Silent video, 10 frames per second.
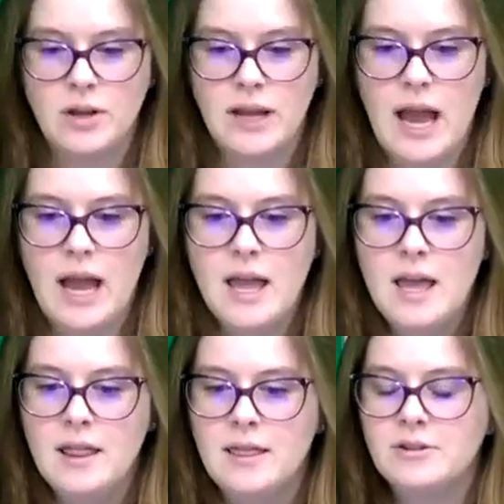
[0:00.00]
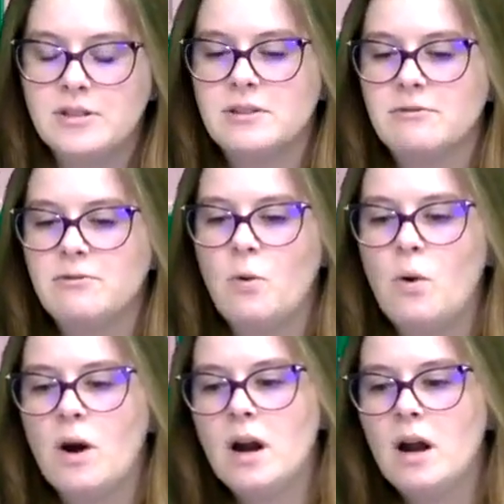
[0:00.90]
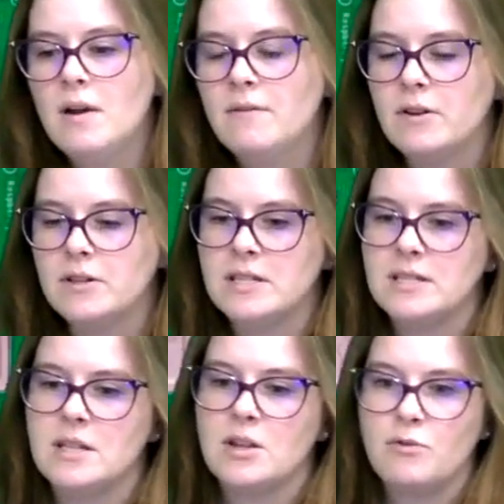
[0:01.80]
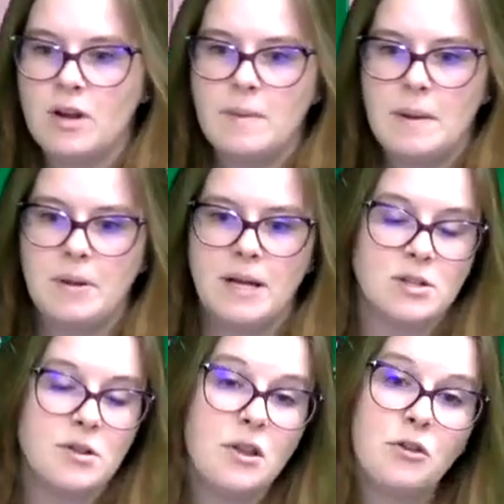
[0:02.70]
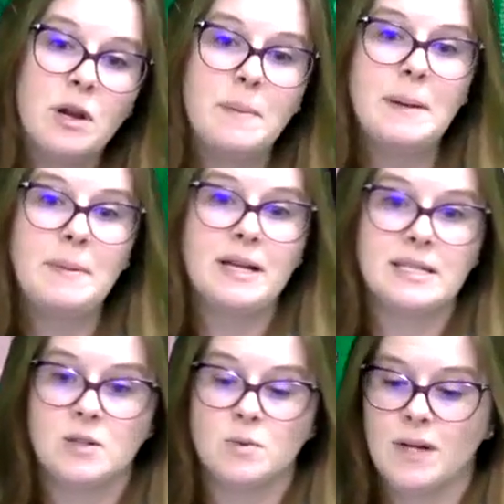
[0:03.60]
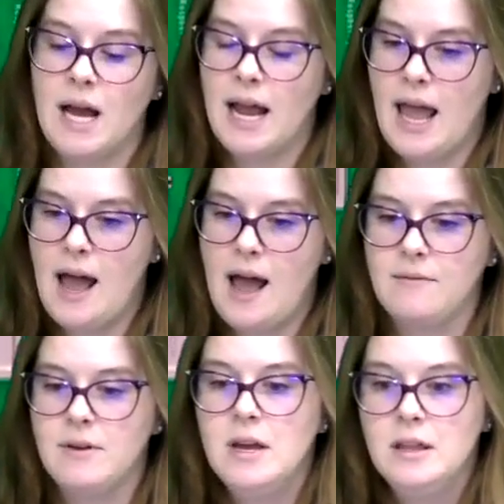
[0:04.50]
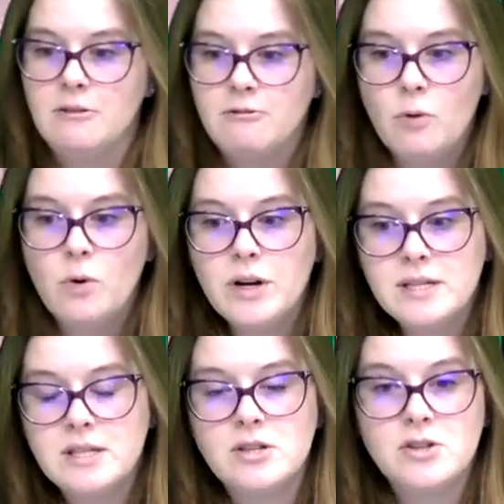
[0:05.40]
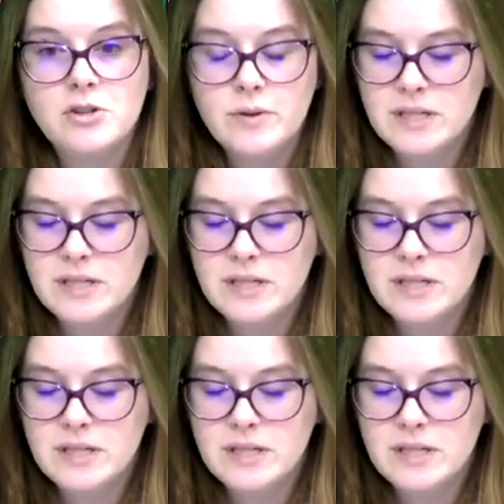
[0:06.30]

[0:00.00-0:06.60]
at. There's the 4 versus the 3B Plus. So the 3B Plus is what I have. The 4 is the newest